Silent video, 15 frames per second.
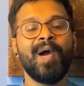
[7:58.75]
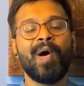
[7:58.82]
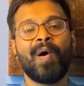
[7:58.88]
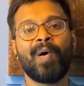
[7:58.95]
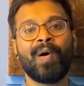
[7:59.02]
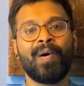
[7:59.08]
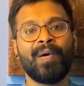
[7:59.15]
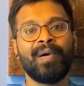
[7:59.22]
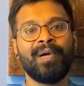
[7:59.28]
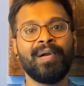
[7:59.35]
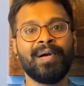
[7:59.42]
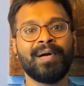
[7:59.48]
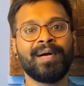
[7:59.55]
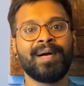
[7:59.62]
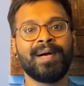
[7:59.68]

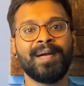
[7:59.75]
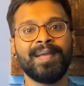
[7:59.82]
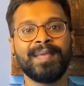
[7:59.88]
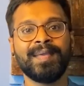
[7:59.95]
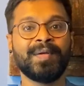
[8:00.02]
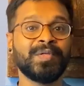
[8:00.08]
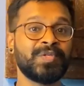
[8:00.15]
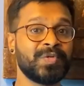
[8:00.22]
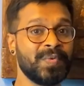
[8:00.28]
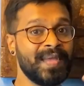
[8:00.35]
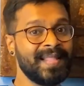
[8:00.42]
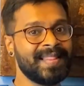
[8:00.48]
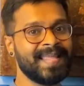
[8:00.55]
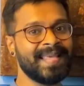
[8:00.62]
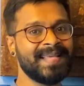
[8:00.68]
or
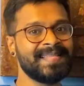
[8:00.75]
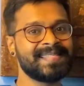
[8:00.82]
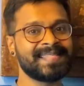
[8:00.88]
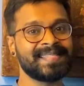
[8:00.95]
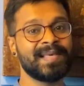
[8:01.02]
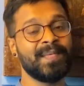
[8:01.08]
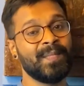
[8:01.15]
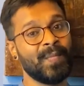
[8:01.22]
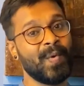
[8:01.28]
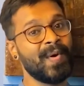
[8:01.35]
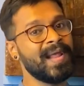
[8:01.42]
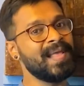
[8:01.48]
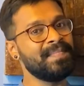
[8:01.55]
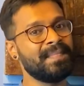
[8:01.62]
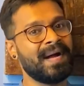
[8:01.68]
doing things more
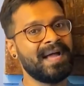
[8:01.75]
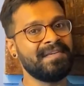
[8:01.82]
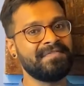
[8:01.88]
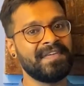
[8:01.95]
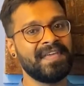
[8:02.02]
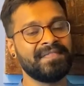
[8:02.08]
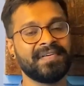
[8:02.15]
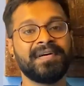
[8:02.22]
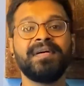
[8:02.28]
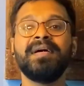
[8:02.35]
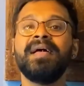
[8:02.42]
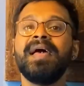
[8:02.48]
in my favor,